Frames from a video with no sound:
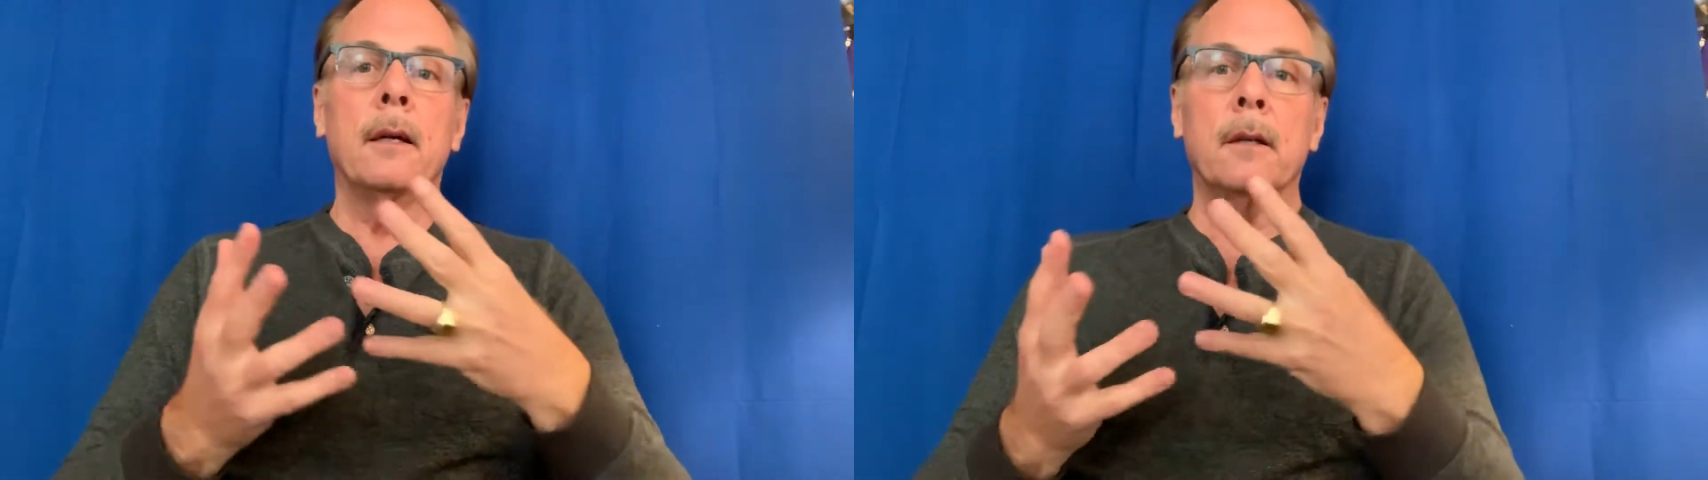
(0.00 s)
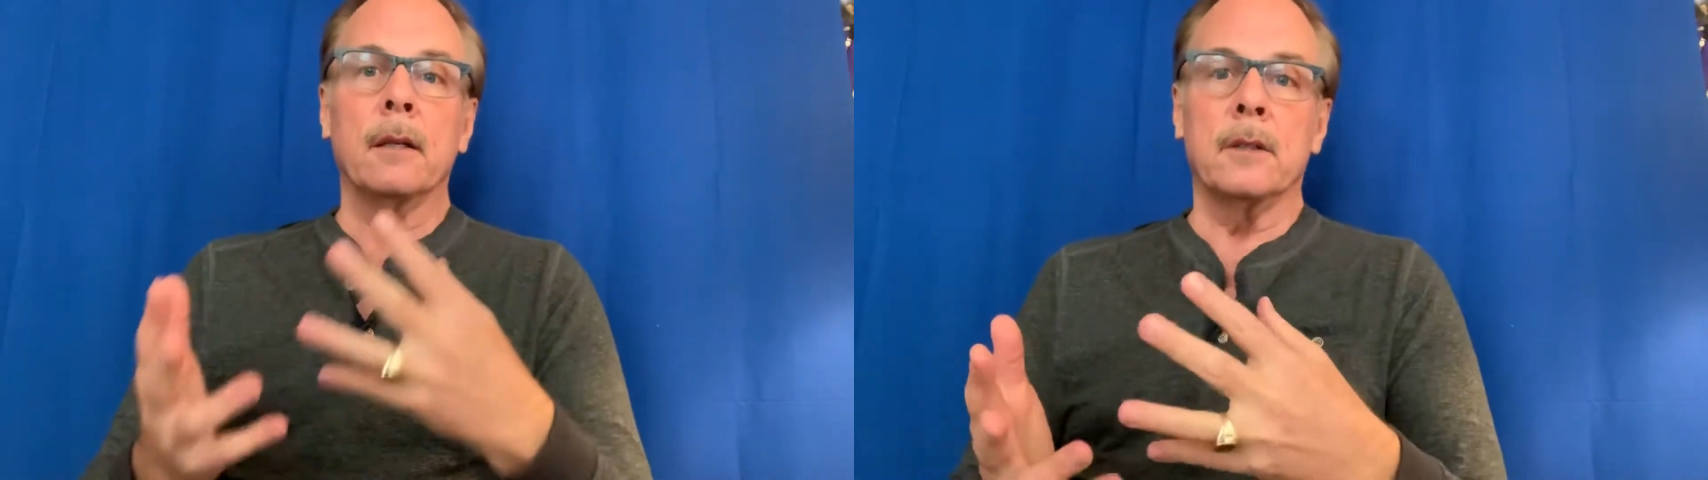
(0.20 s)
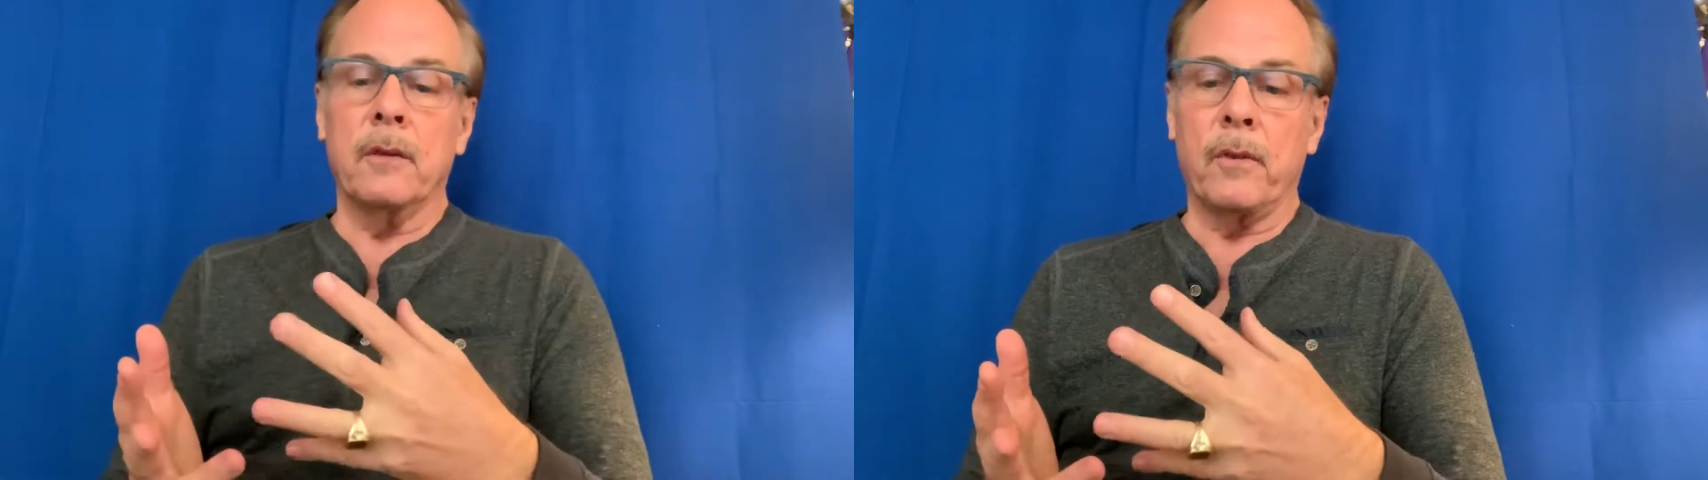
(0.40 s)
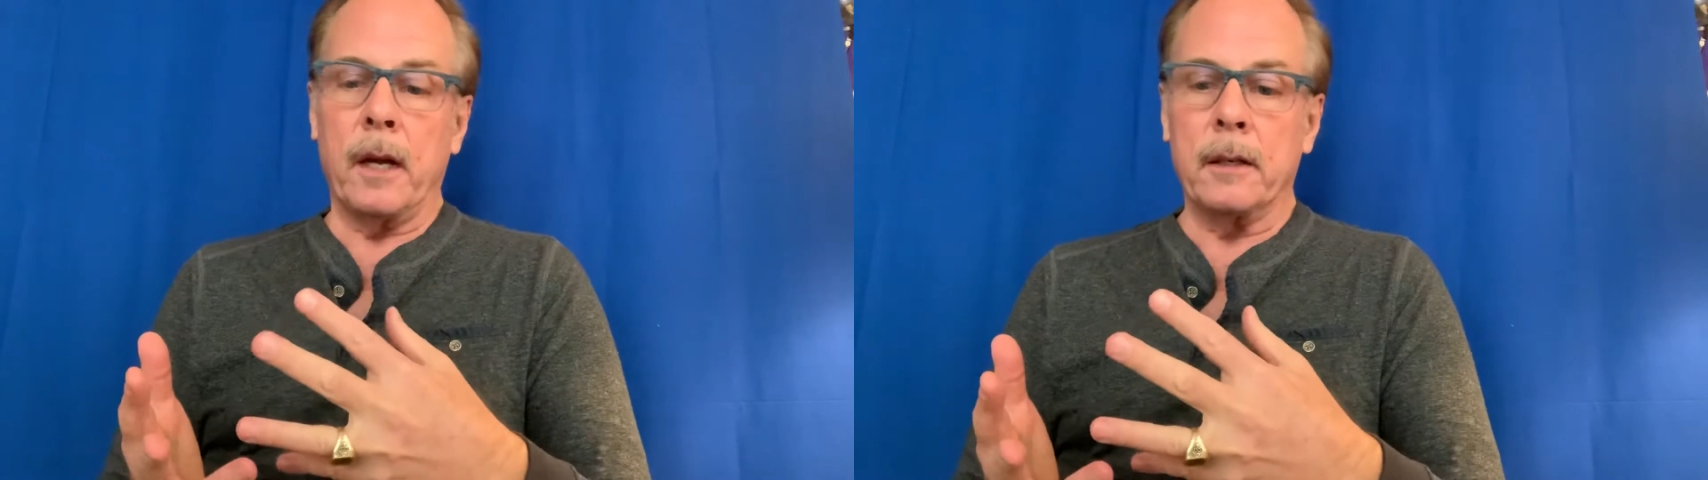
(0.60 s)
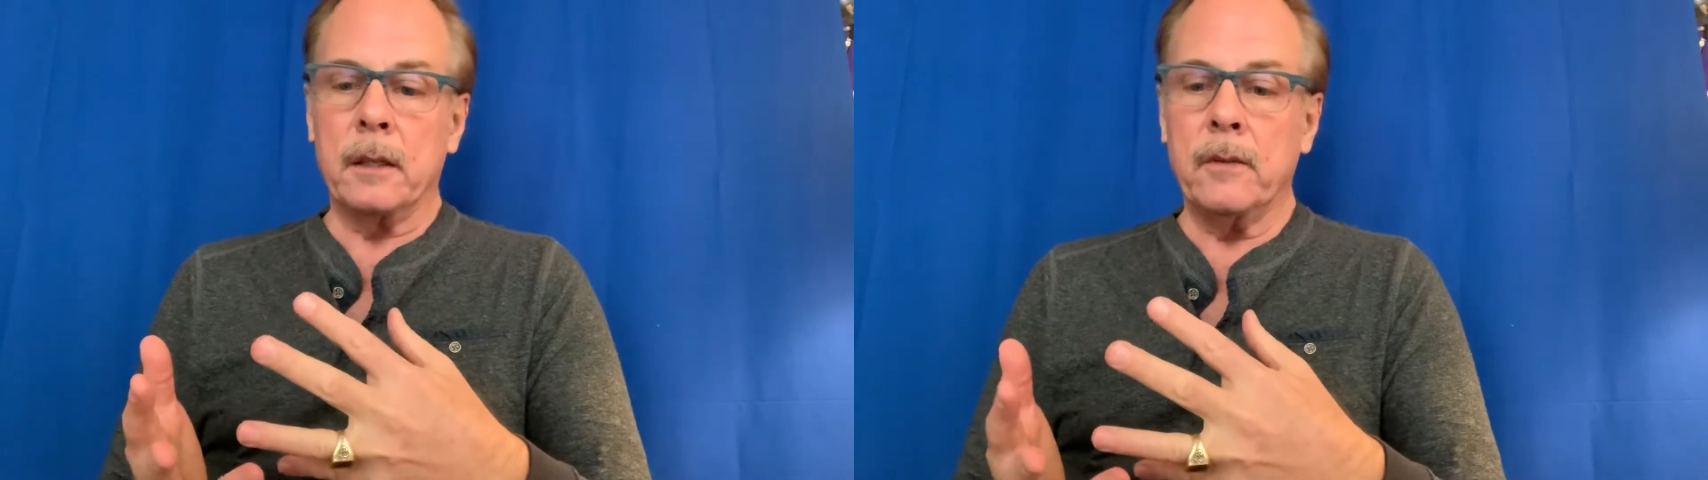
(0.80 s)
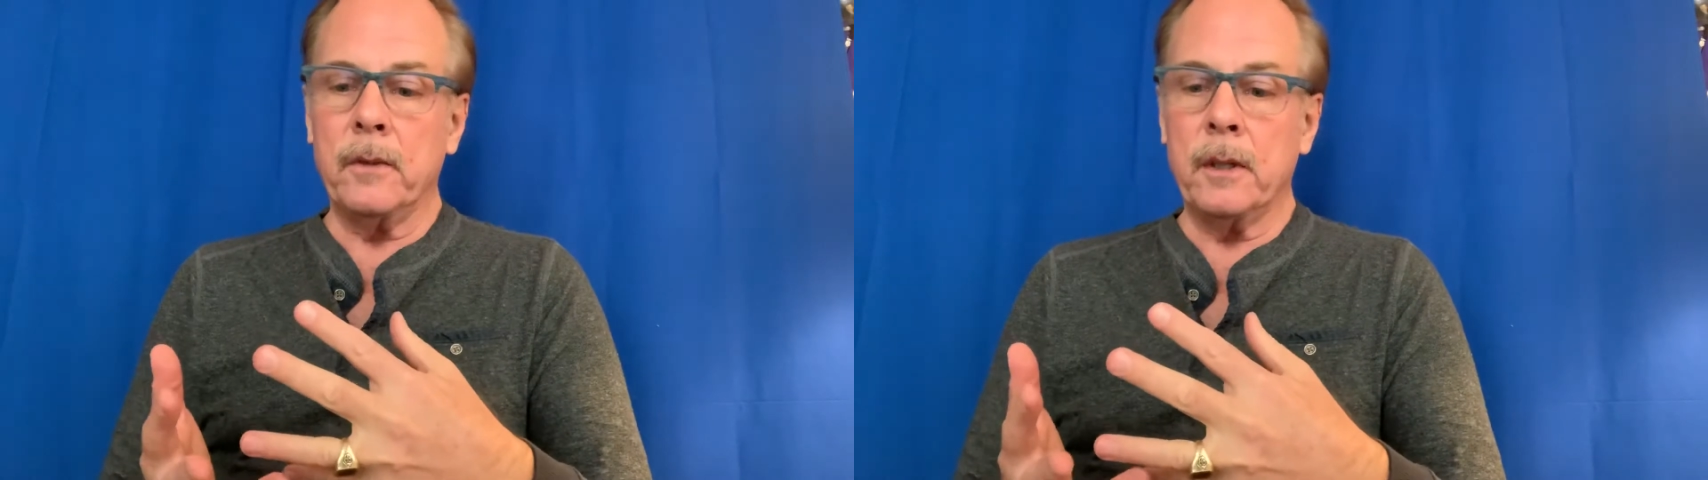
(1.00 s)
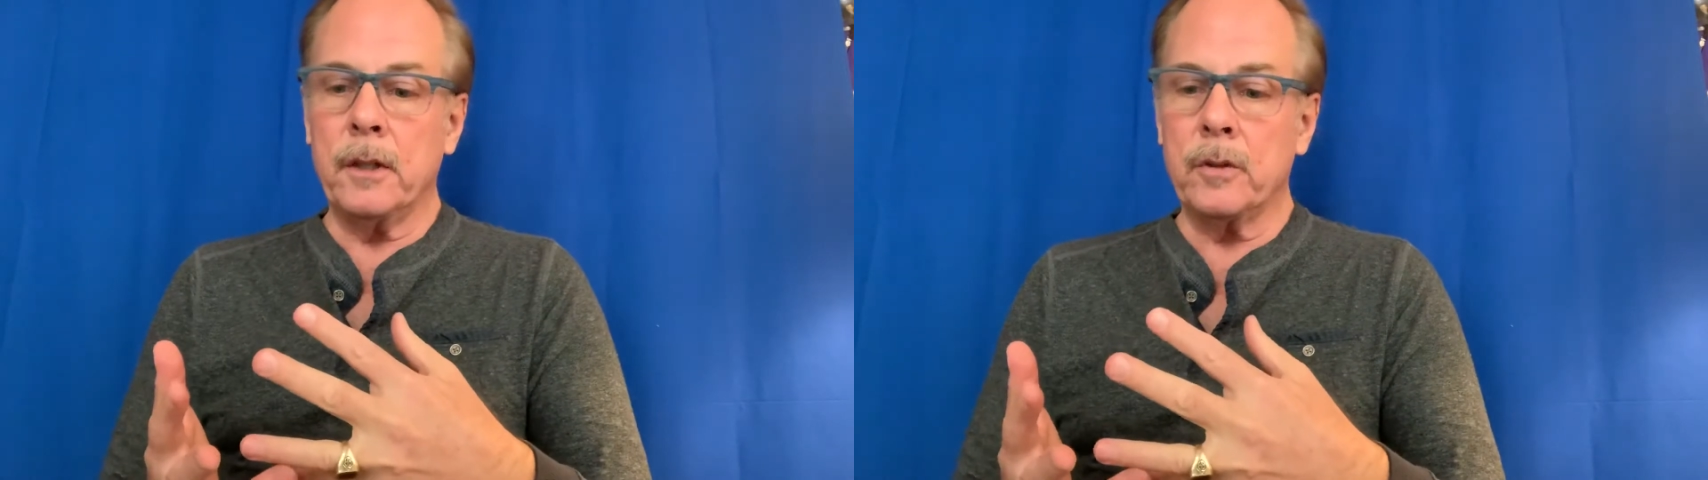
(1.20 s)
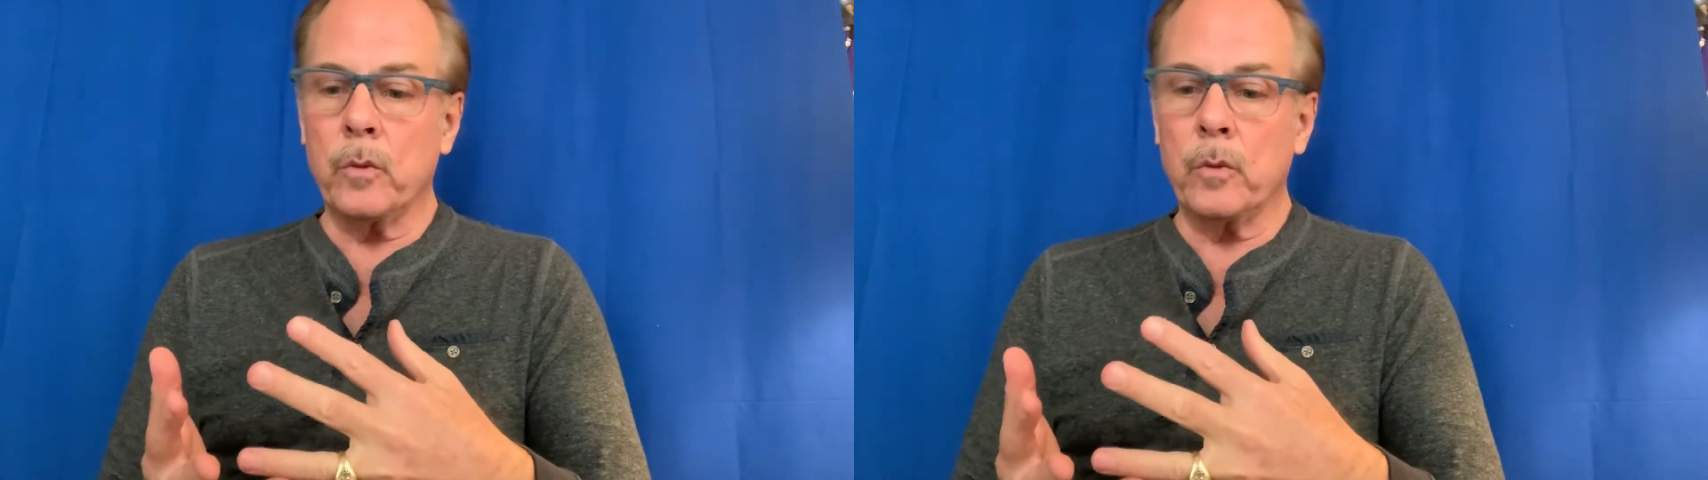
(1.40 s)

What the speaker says: does different activities,